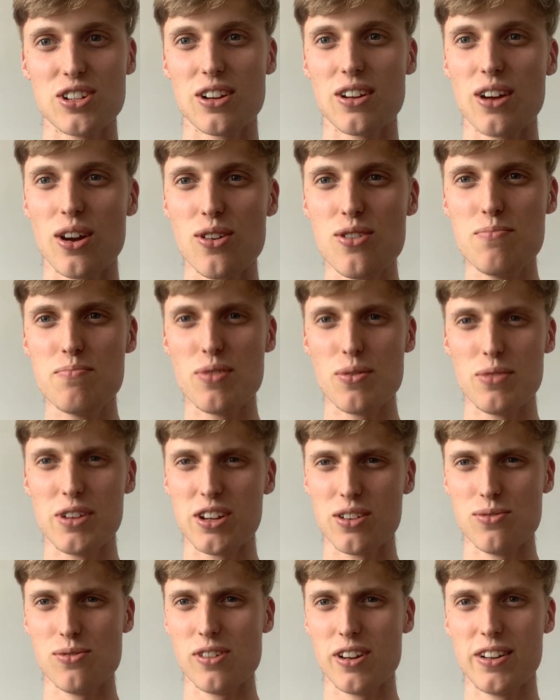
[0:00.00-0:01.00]
And I hope that we
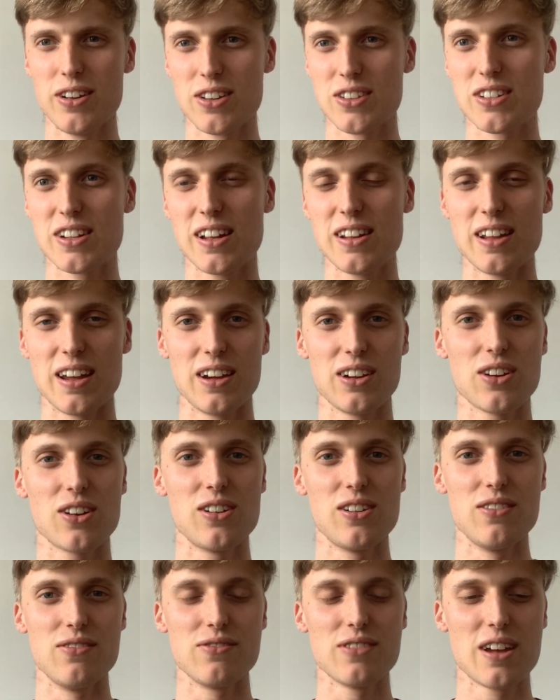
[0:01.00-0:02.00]
can all understand that and
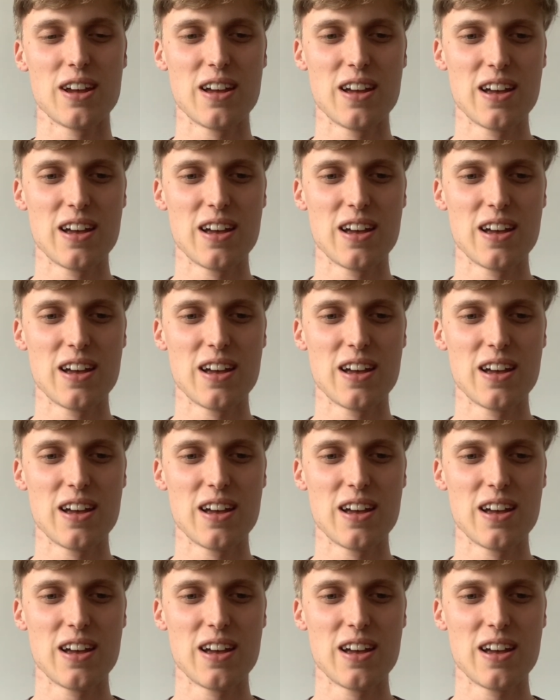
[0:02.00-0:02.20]
kind of